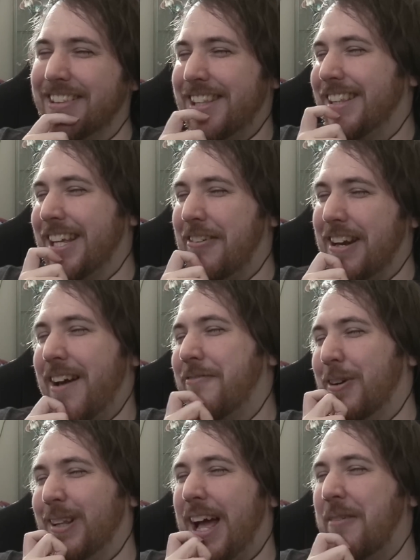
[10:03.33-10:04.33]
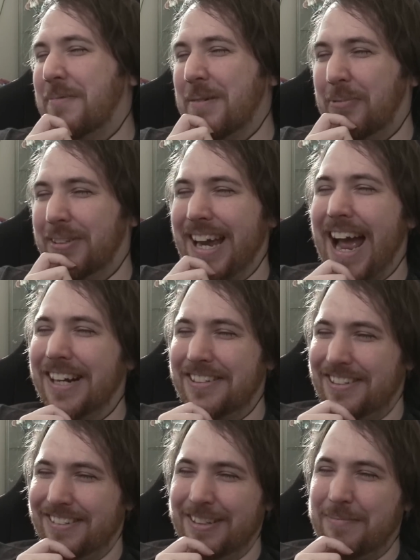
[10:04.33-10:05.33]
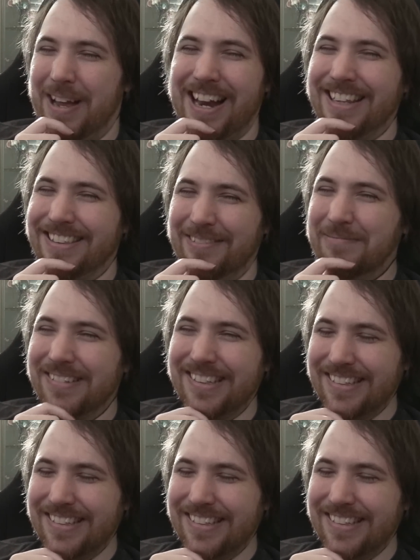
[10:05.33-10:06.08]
don't think they would ever allow people to actually buy them.